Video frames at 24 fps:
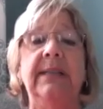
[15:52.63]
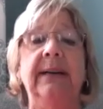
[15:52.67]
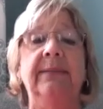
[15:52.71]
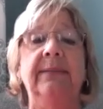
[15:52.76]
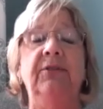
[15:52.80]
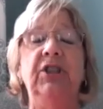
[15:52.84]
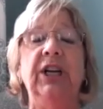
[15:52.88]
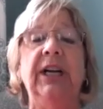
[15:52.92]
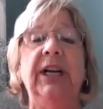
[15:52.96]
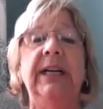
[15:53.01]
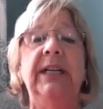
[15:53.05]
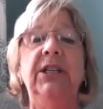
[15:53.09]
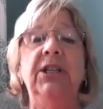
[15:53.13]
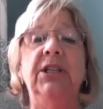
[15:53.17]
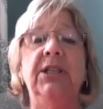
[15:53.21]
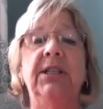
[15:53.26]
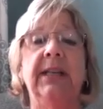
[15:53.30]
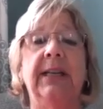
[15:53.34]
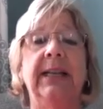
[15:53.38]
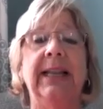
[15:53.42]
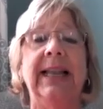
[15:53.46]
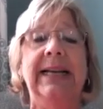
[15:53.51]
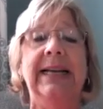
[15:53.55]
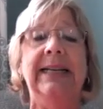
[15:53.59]
they've changed
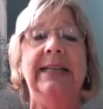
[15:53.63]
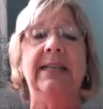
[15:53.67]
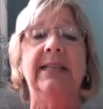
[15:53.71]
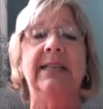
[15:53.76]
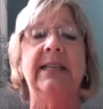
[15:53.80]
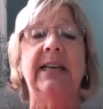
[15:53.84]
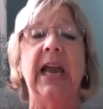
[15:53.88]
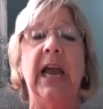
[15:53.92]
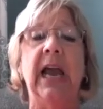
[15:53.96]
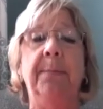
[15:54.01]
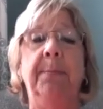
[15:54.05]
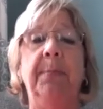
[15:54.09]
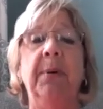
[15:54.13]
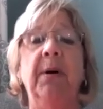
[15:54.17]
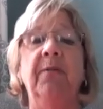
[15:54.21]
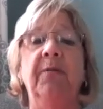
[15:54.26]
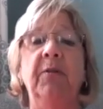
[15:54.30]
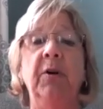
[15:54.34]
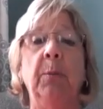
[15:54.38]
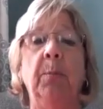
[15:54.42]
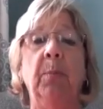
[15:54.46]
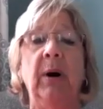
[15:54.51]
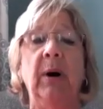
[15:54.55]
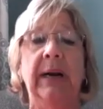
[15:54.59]
the landscape of
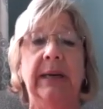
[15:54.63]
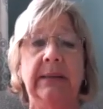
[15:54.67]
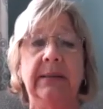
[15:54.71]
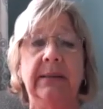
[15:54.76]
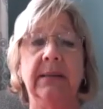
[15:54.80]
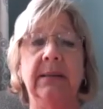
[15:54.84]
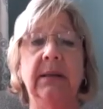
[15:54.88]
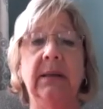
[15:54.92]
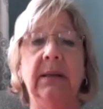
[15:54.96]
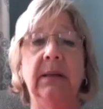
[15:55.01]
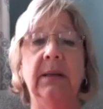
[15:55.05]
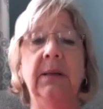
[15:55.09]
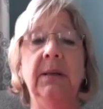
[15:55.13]
your breast.